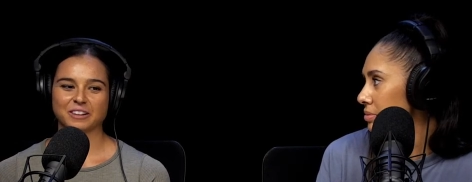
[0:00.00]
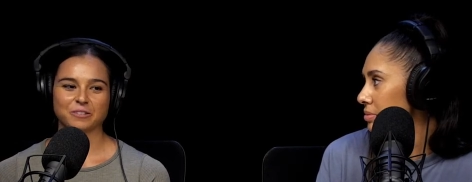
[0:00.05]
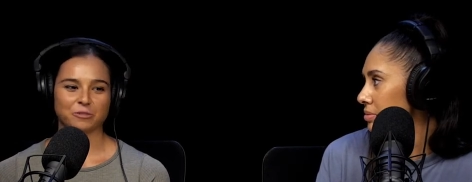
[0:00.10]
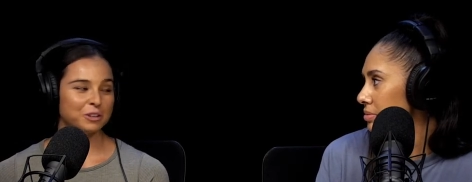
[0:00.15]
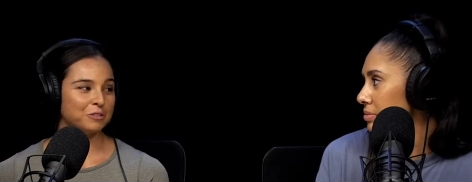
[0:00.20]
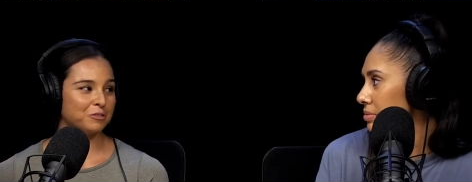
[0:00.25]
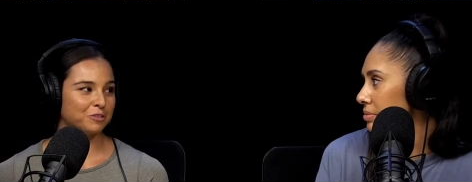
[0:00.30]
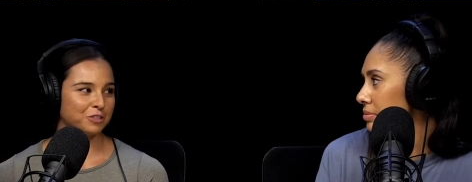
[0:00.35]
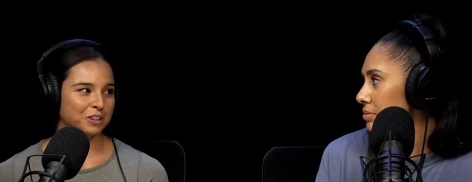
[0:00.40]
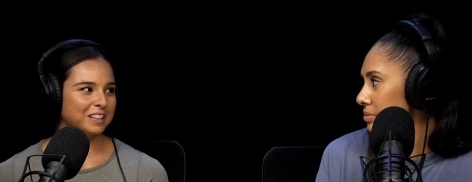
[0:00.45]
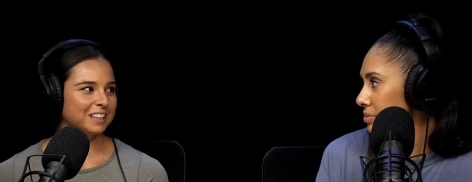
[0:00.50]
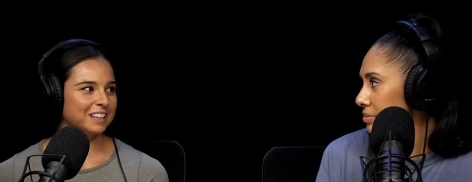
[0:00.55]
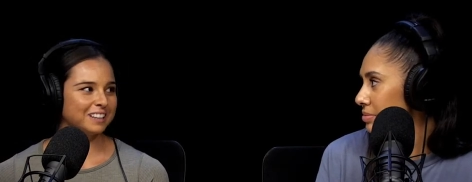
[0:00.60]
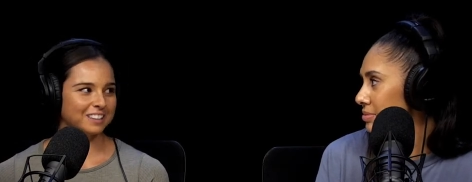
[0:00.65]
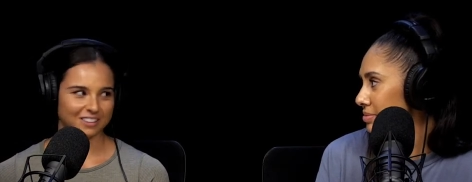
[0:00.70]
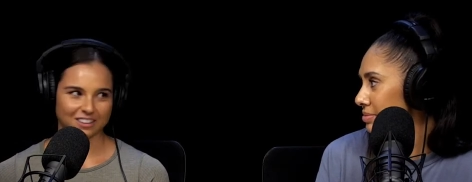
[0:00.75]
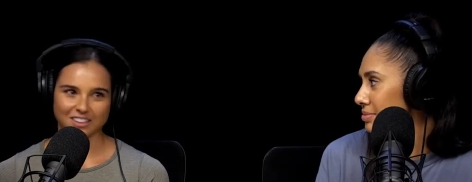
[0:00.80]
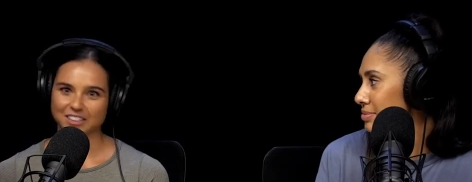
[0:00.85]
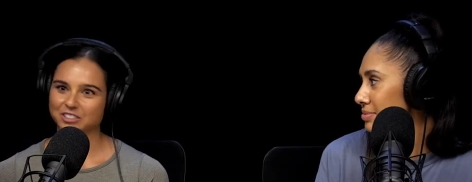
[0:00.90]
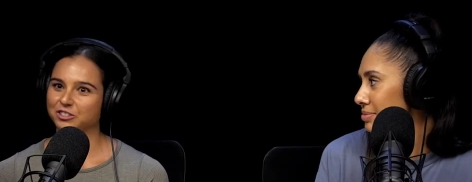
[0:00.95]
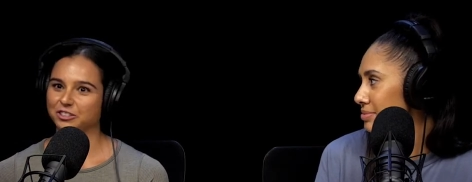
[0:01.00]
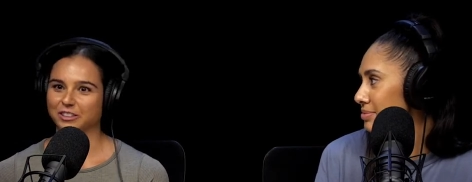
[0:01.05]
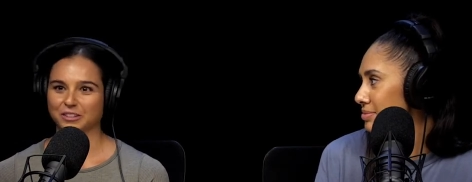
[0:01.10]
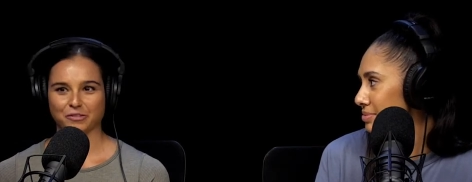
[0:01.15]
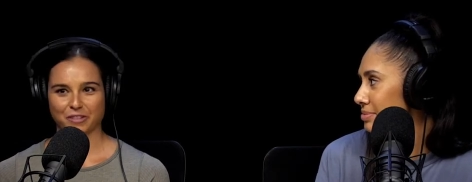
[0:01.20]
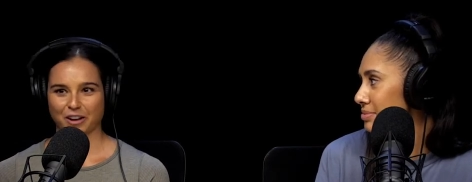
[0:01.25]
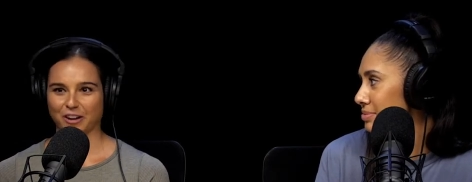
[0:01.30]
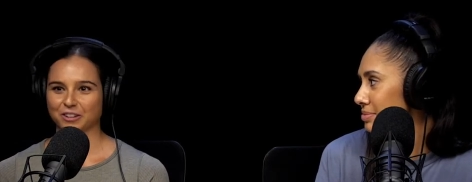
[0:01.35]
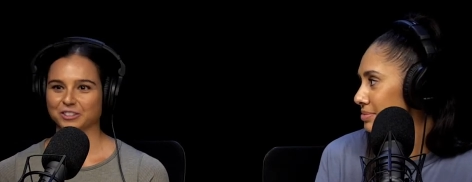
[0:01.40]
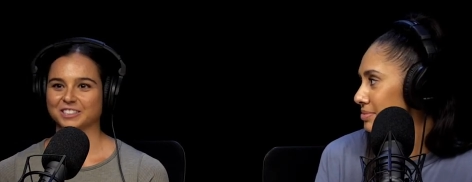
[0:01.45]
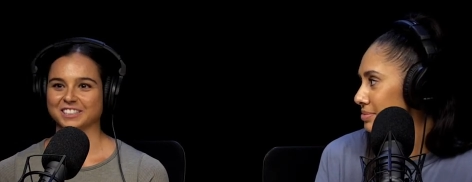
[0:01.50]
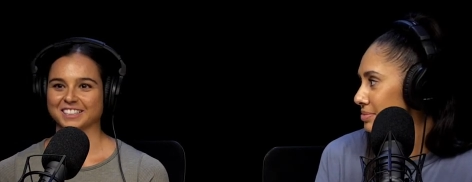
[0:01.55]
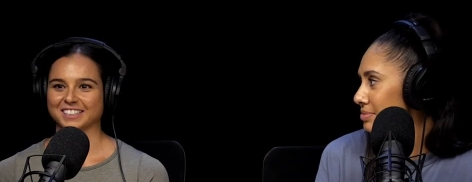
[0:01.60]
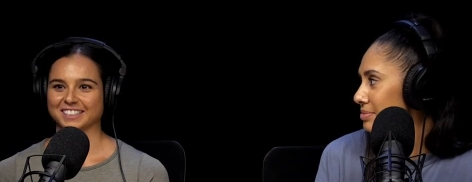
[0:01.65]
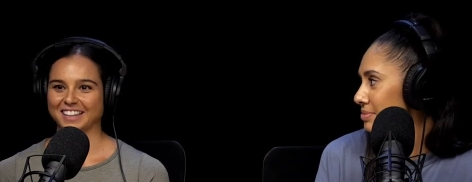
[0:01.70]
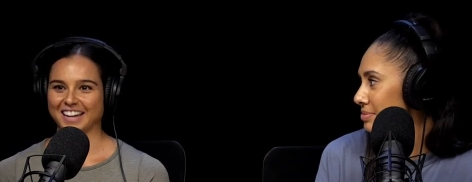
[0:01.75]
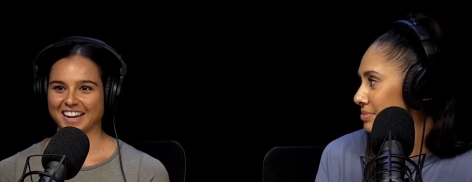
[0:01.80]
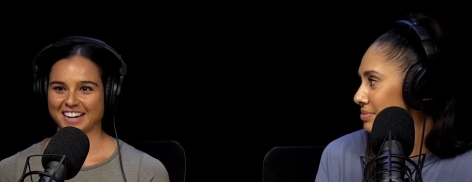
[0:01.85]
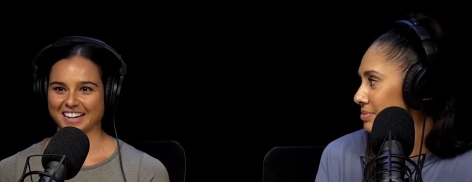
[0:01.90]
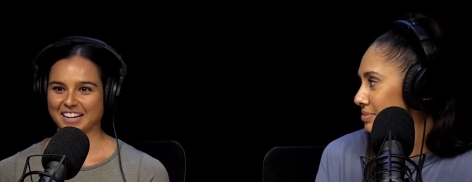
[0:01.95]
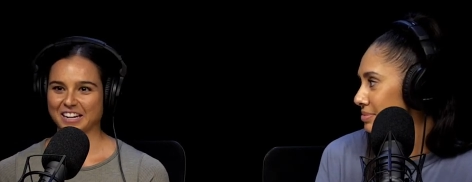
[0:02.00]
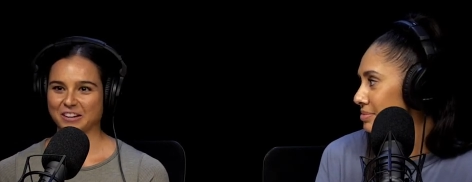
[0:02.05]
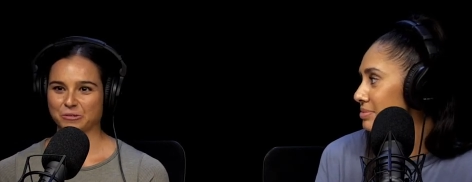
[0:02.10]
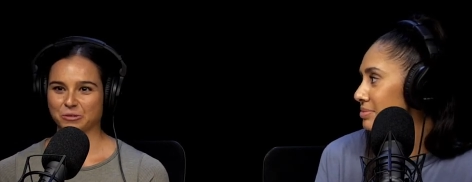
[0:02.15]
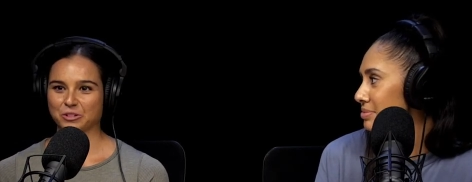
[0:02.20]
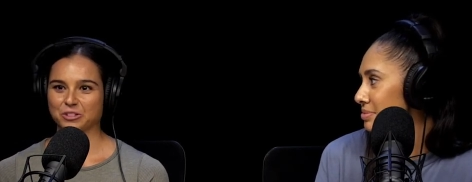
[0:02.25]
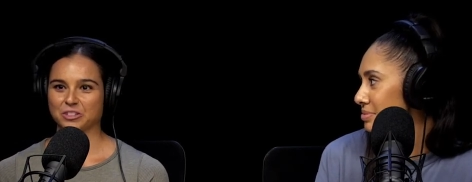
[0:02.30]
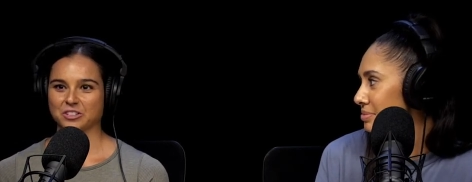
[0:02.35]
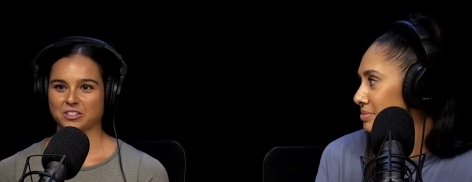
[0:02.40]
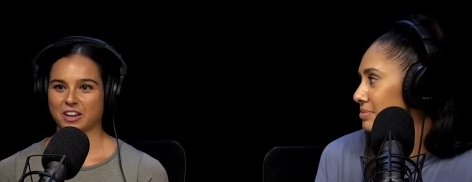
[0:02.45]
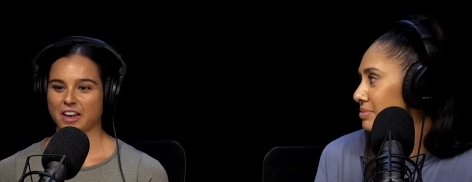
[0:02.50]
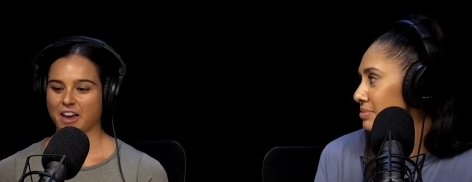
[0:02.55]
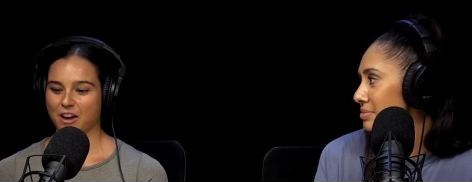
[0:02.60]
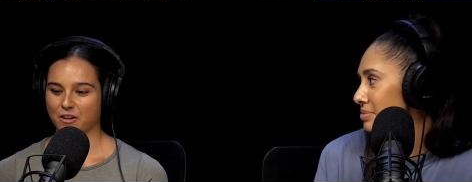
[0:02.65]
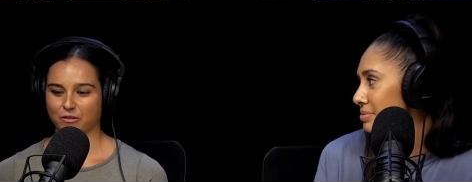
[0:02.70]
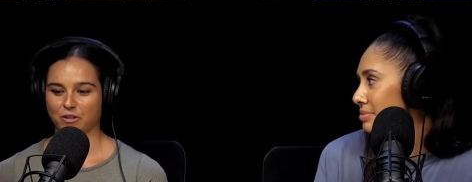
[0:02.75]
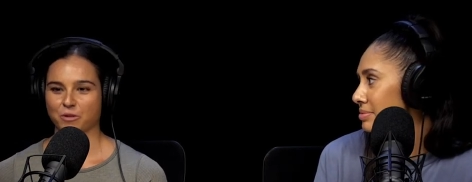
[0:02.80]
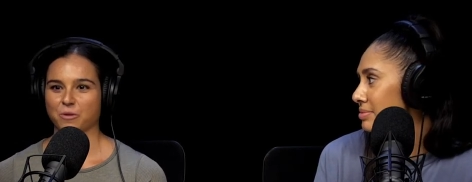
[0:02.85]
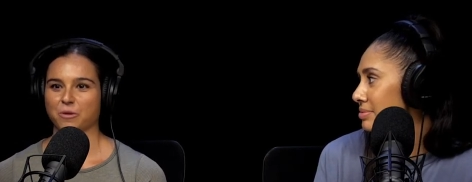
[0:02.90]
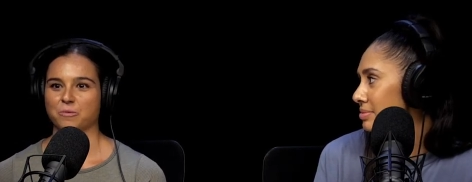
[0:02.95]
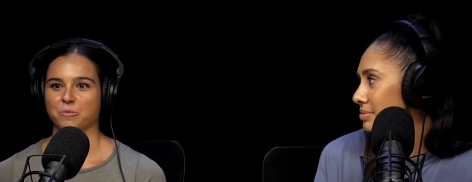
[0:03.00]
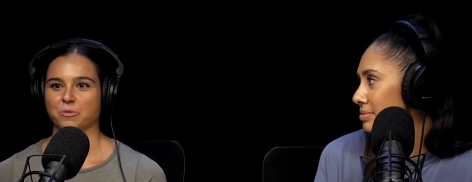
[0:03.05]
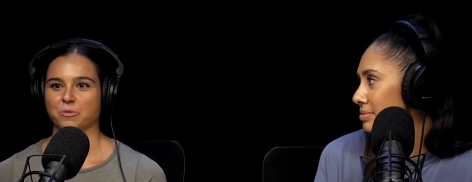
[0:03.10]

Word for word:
Speaker 1: we really literally felt it like it was everyone